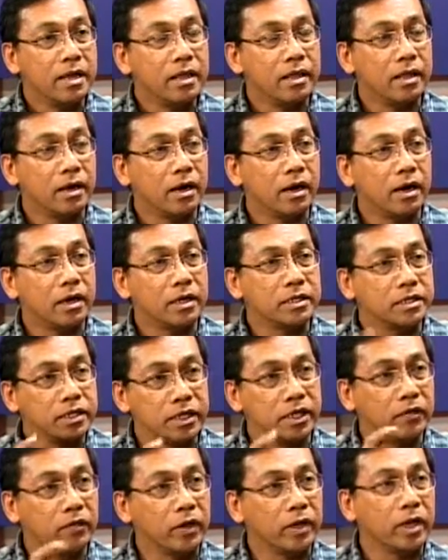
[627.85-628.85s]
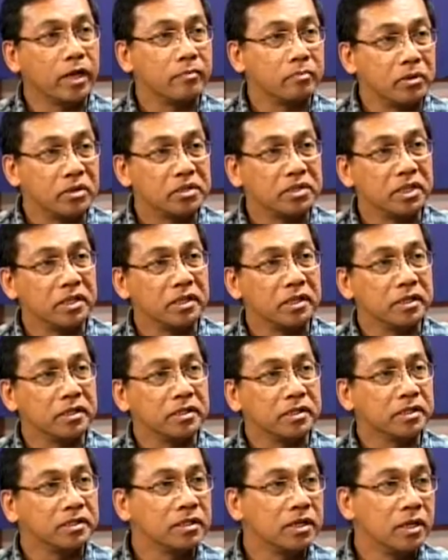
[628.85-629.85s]
there are significant
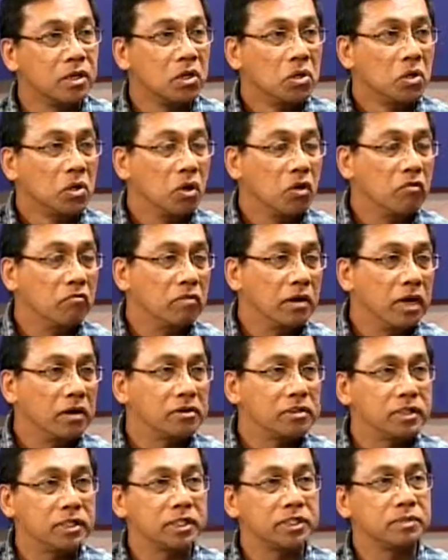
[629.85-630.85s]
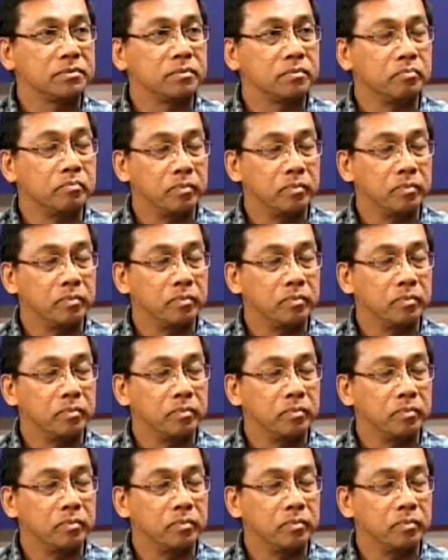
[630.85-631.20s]
percentages of houses